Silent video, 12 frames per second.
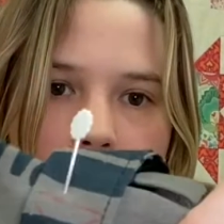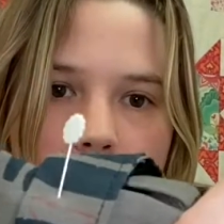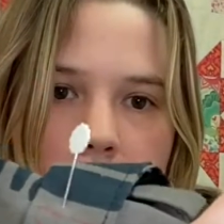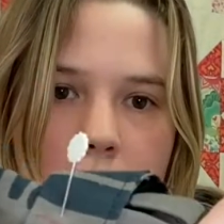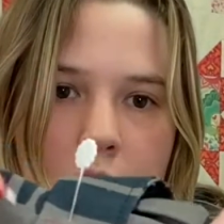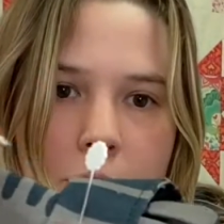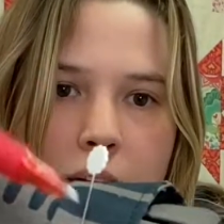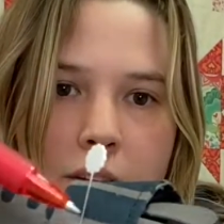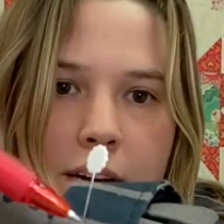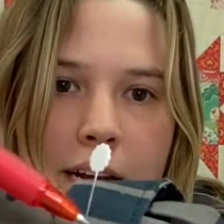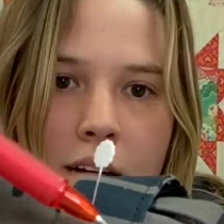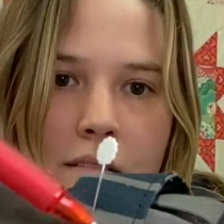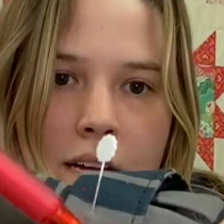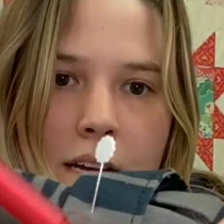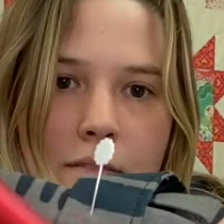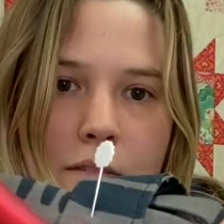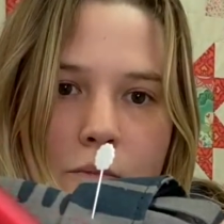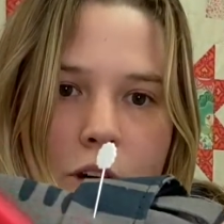a little bit of an
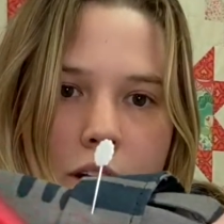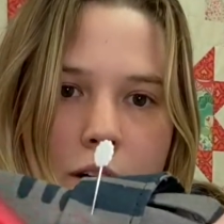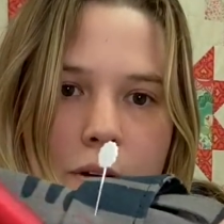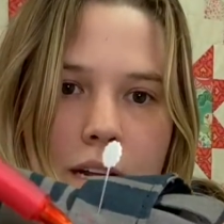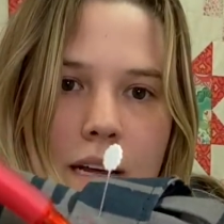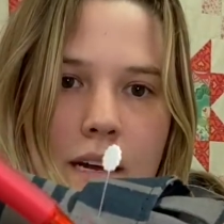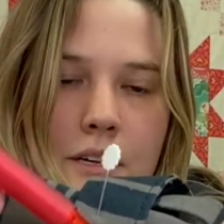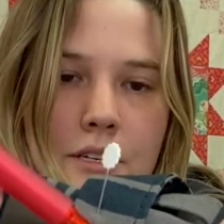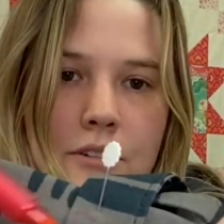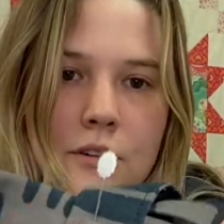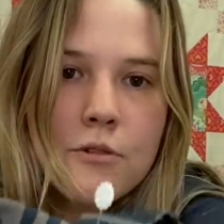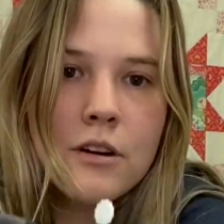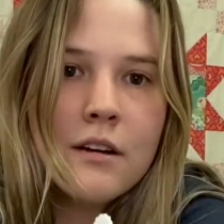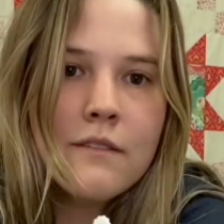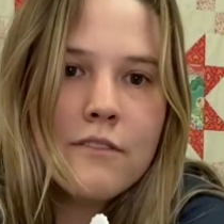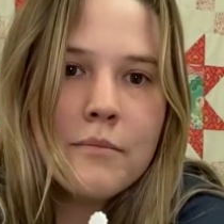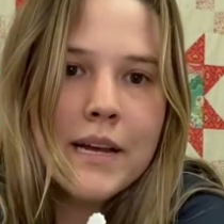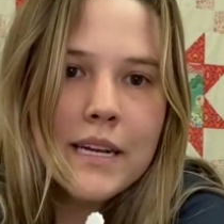outline from where I went ahead and drew one on
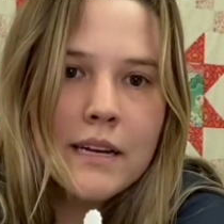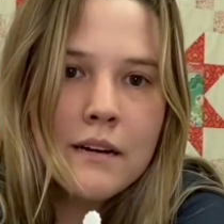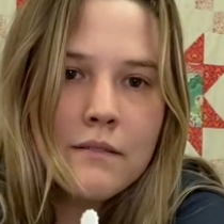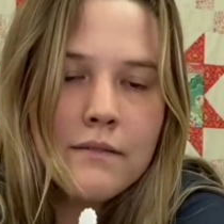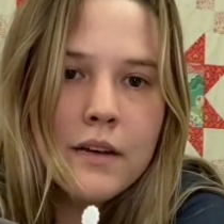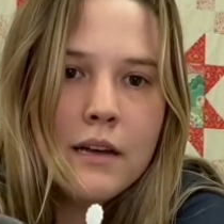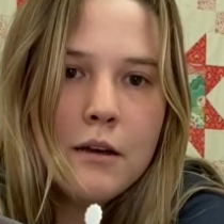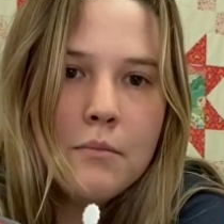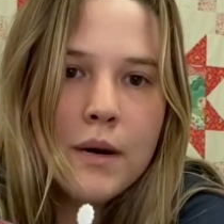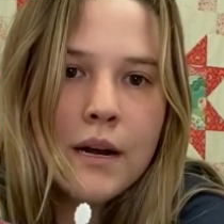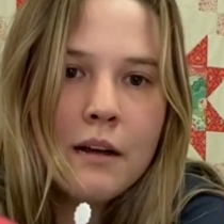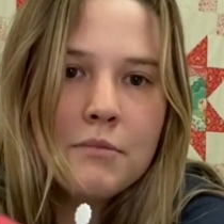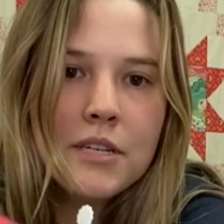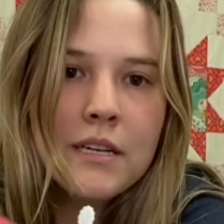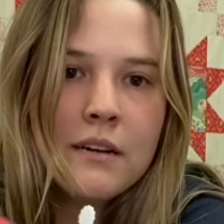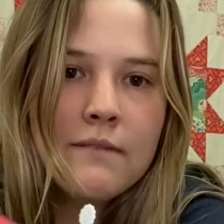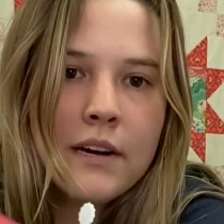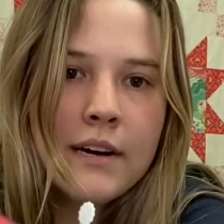for myself, but I'm just
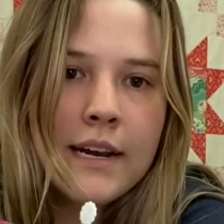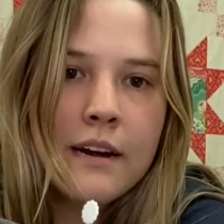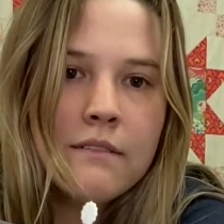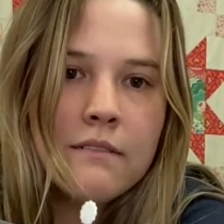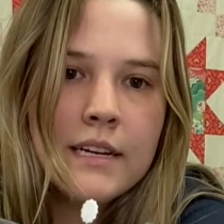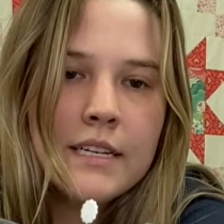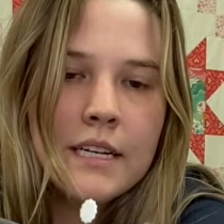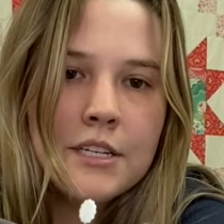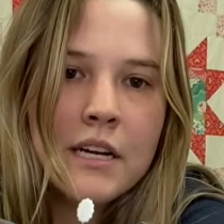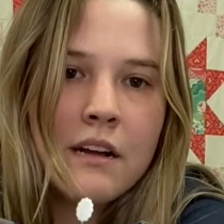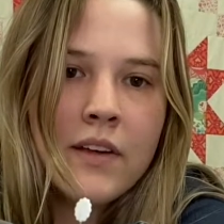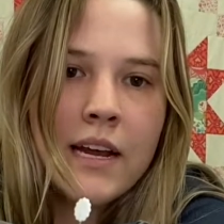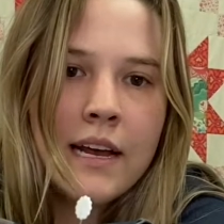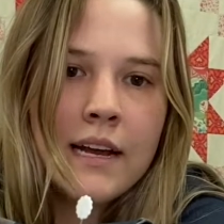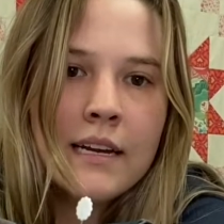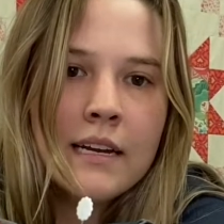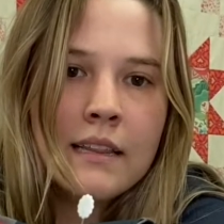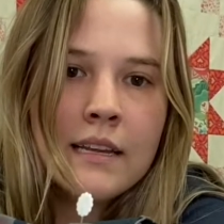gonna very carefully stitch out that
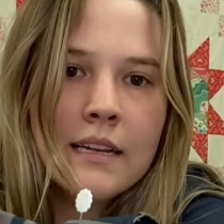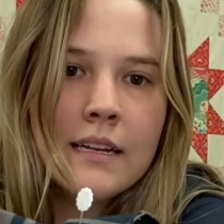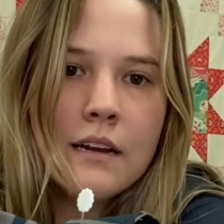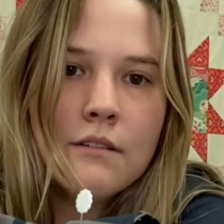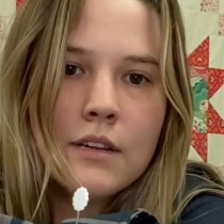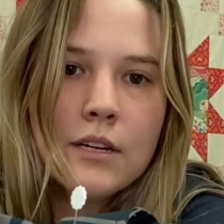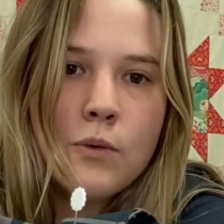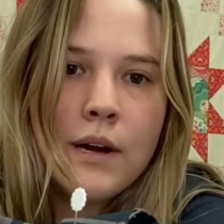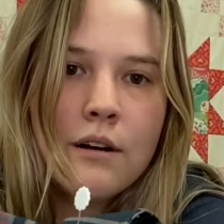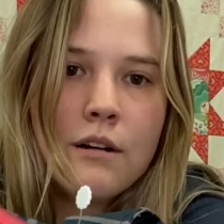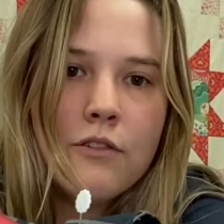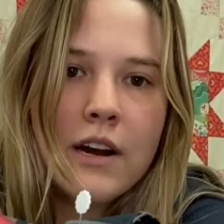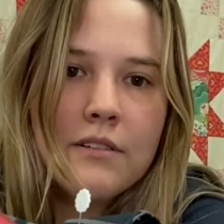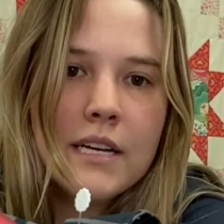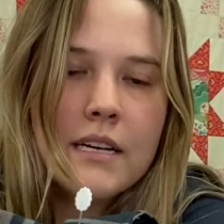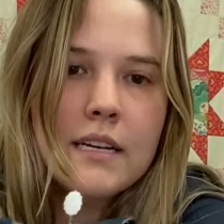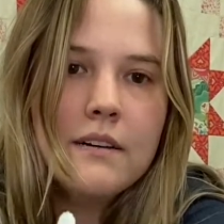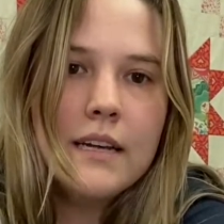X and then sew the square around
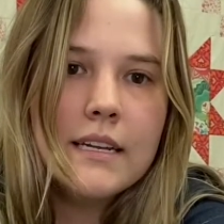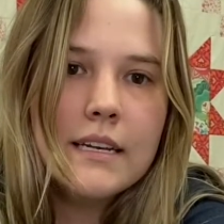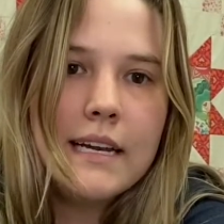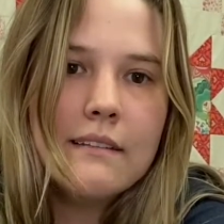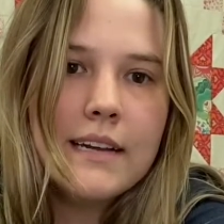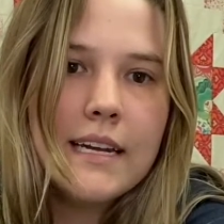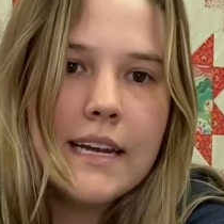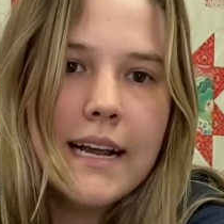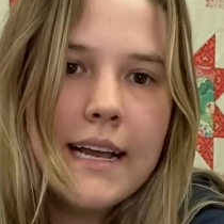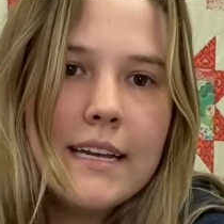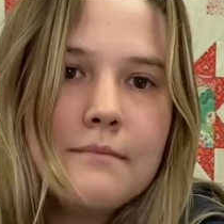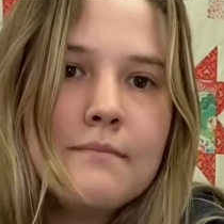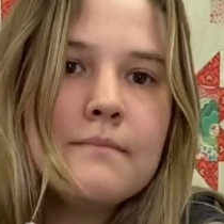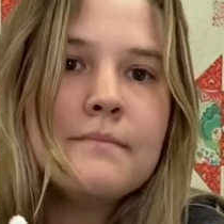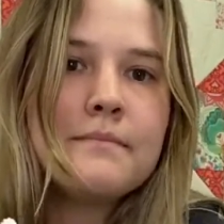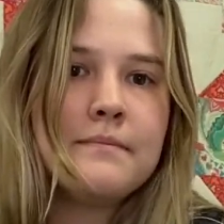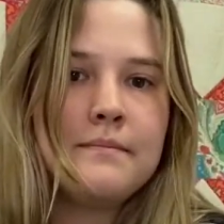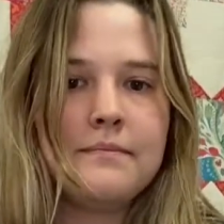it as neatly as I can.
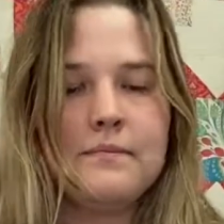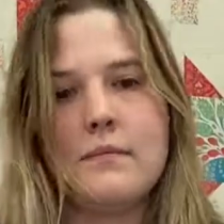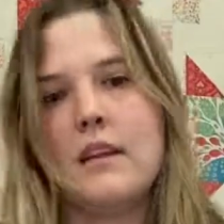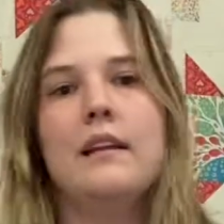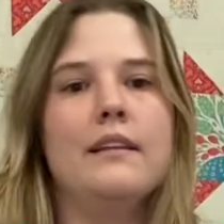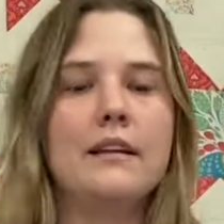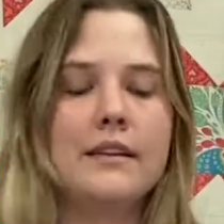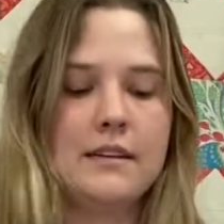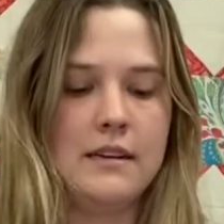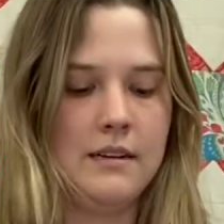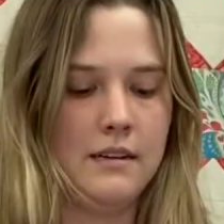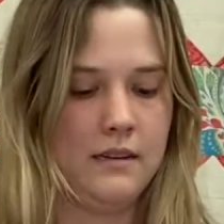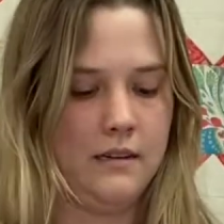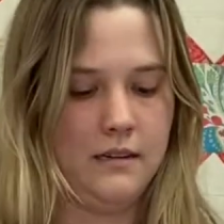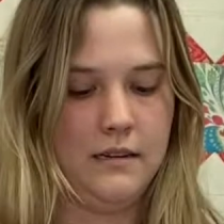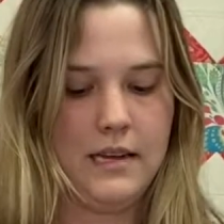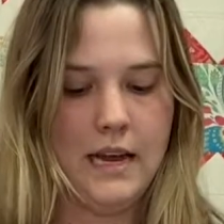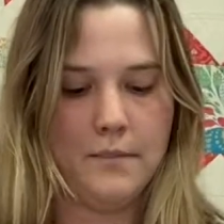And that's gonna
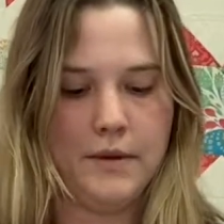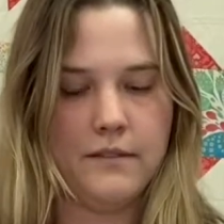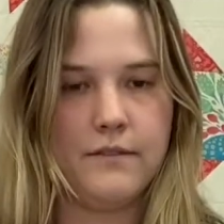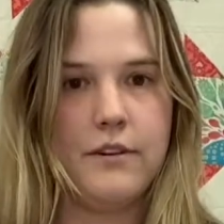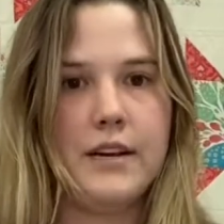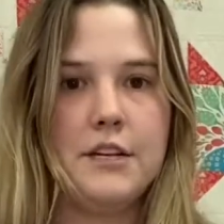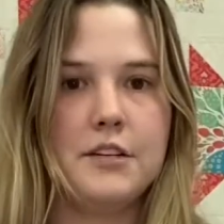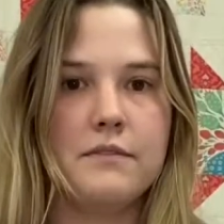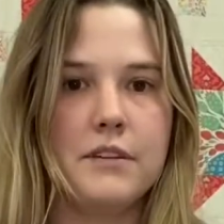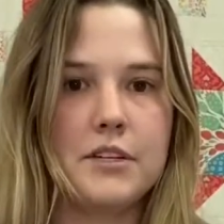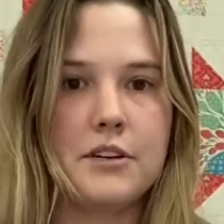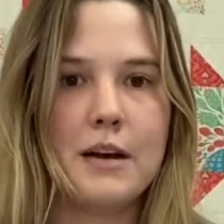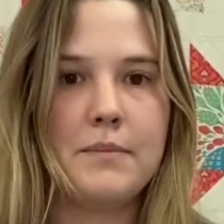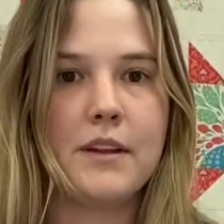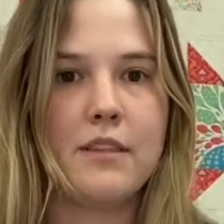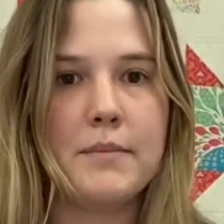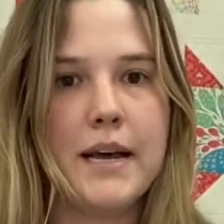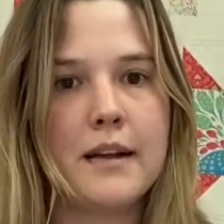happen for each of the straps
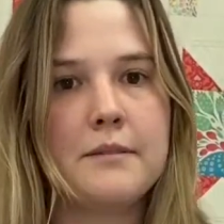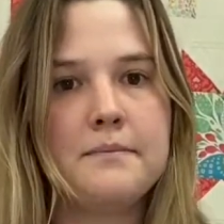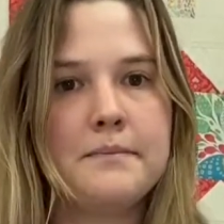on the bag.